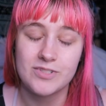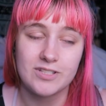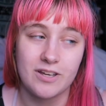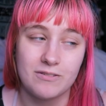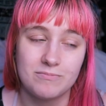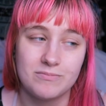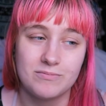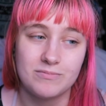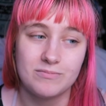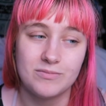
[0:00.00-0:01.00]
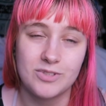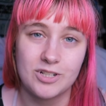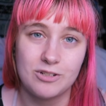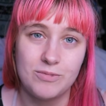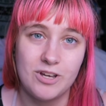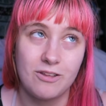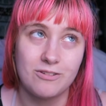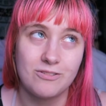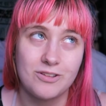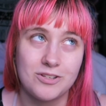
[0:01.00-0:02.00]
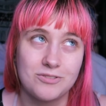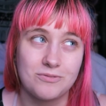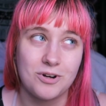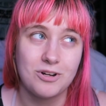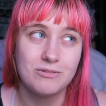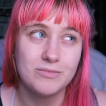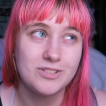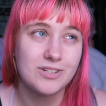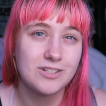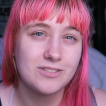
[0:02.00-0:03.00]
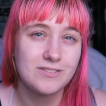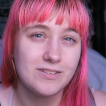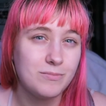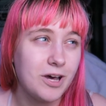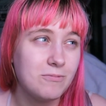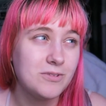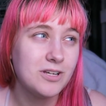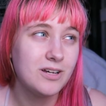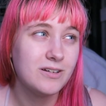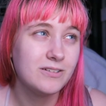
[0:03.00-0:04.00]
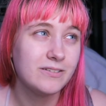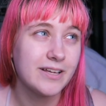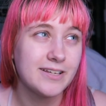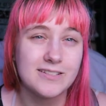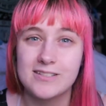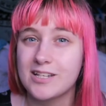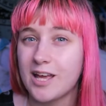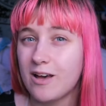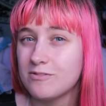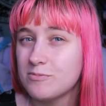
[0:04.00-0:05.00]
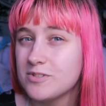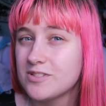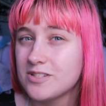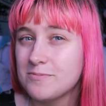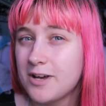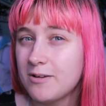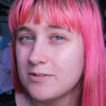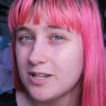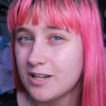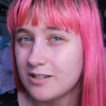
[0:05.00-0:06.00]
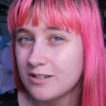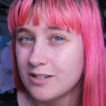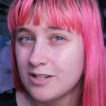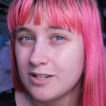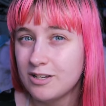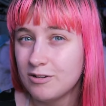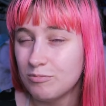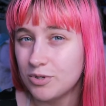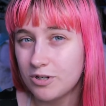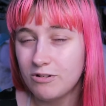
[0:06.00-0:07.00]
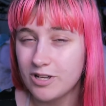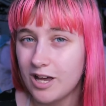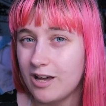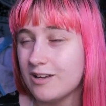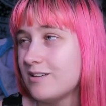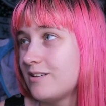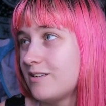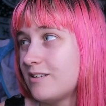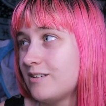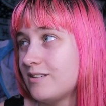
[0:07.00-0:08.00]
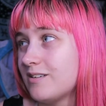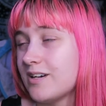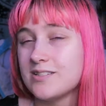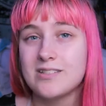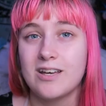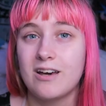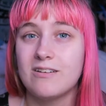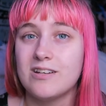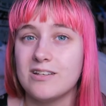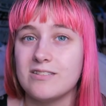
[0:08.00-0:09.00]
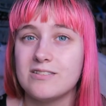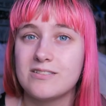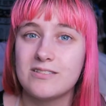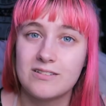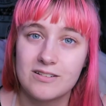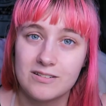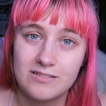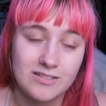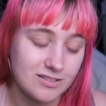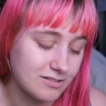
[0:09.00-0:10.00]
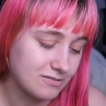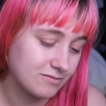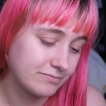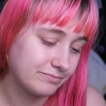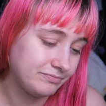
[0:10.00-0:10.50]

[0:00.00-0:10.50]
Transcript: It's like, there could be other things wrong besides sleep apnea. Like, it doesn't have to be sleep apnea. But okay, I see how it is. So,